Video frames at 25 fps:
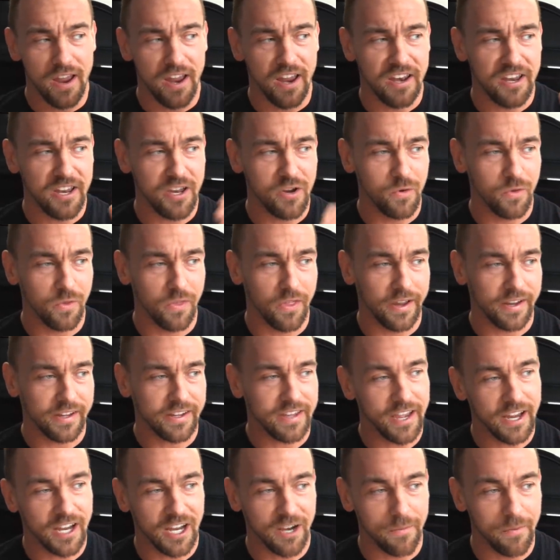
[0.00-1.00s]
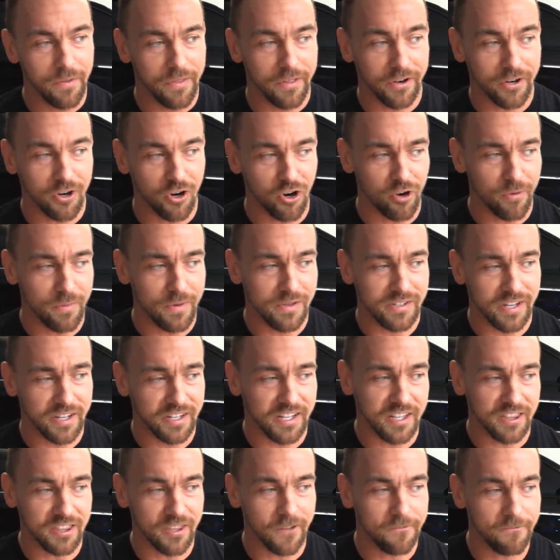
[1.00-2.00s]
and he would like kick him to the curb and say,
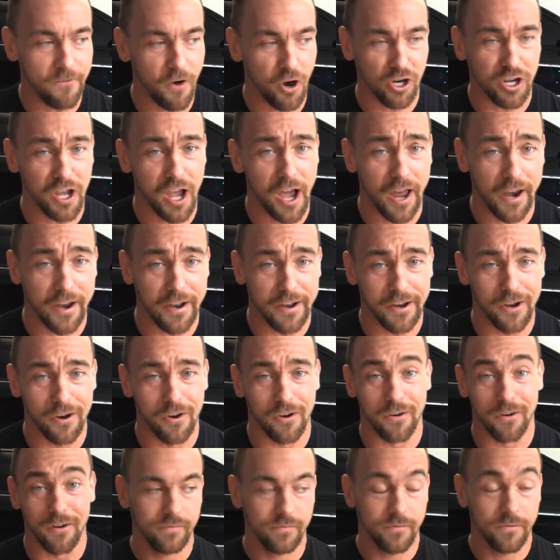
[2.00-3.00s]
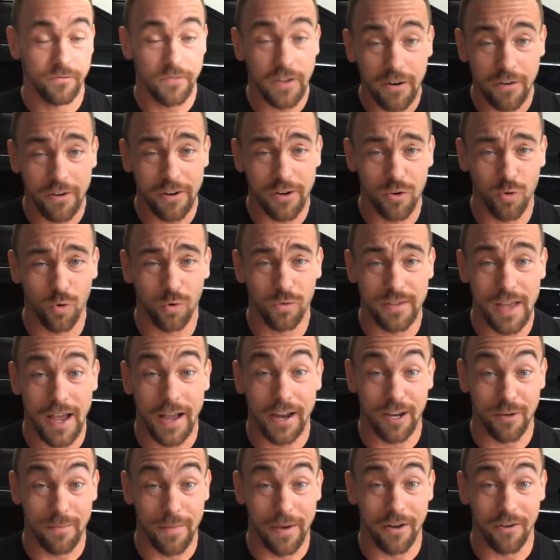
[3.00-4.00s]
get the fuck out of here. Very cool
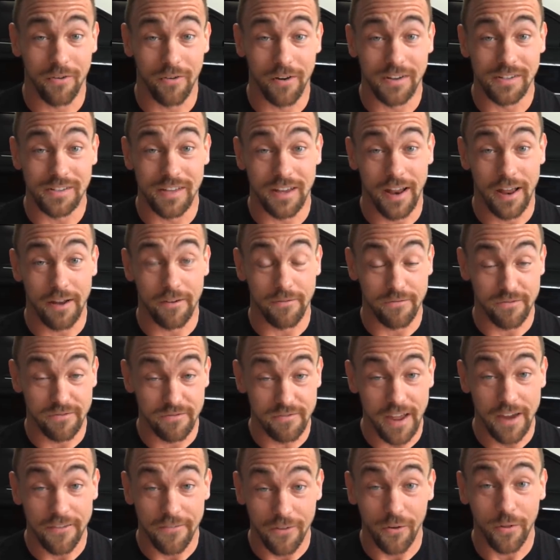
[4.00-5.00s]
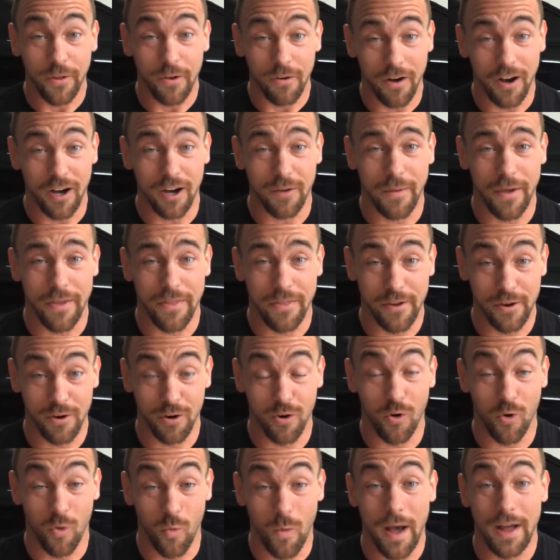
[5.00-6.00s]
documentaries. And I definitely recommend that you
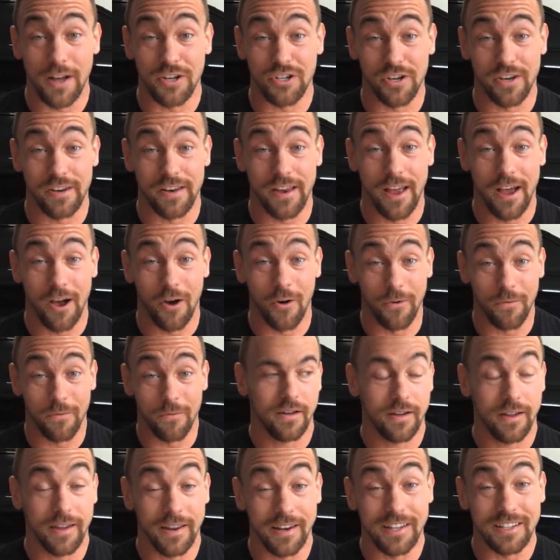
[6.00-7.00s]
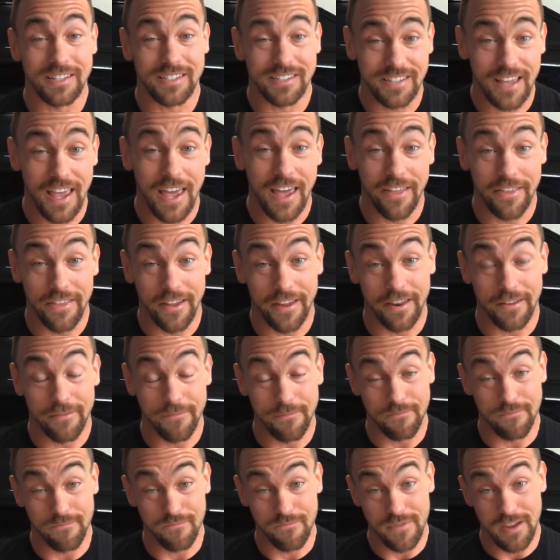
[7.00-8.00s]
go and watch it. Now, it is sad that
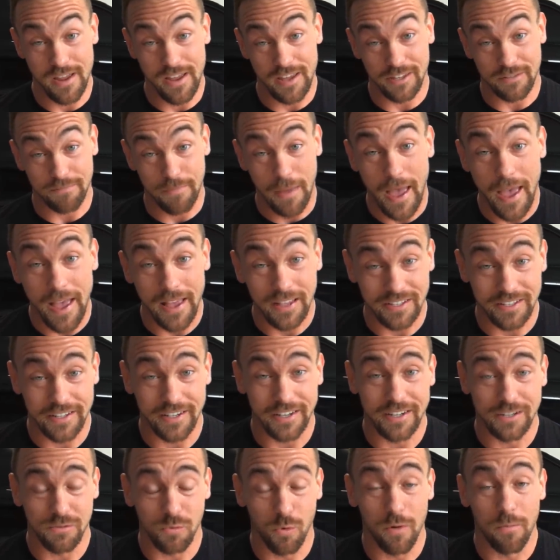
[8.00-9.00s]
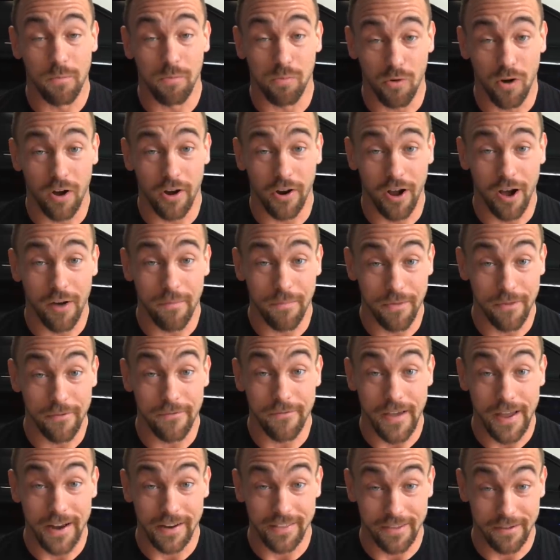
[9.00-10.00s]
his passing is what brought up the
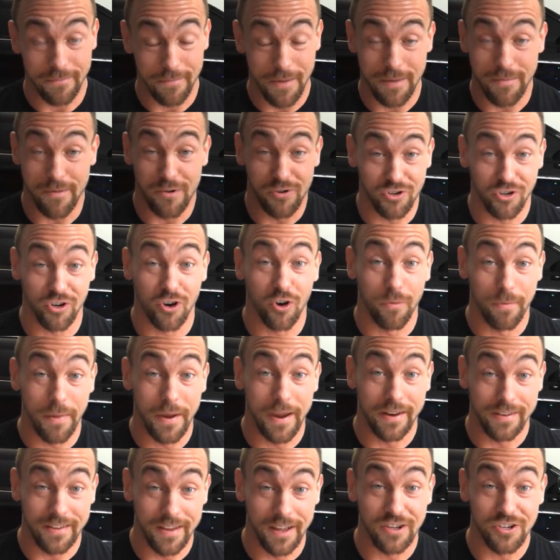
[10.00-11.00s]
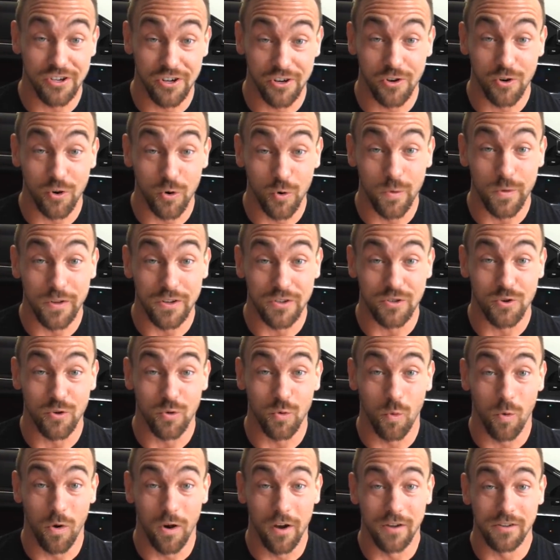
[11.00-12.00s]
fact that maybe you should go pay attention to who this
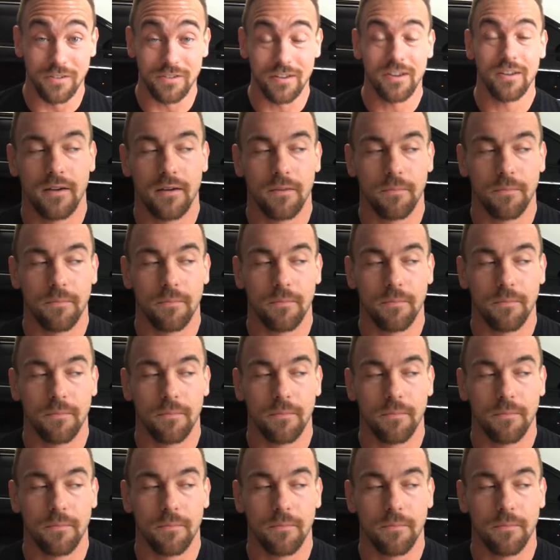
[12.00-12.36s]
dude was.